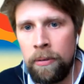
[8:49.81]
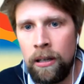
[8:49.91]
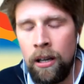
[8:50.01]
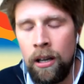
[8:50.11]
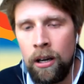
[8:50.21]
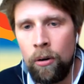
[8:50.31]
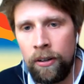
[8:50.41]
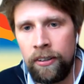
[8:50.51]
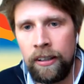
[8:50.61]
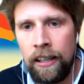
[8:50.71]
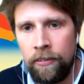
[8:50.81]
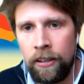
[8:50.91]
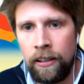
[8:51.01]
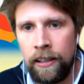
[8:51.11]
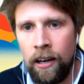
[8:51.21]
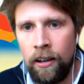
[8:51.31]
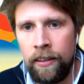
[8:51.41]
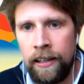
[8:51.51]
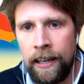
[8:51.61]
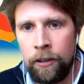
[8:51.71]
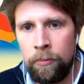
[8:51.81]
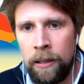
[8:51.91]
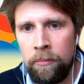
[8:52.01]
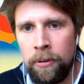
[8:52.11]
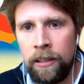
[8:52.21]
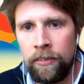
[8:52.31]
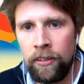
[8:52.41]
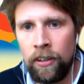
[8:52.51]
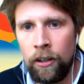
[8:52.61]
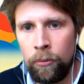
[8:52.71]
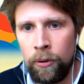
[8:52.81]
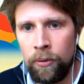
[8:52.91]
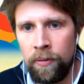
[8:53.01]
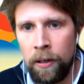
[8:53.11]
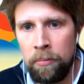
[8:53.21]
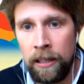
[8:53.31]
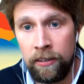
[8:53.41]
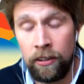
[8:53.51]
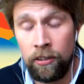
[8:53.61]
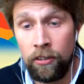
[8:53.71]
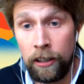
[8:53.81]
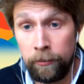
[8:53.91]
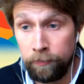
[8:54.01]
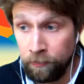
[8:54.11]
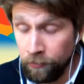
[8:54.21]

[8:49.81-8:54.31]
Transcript: but quite significantly higher than it has been in previous years, which was very pleasing to see.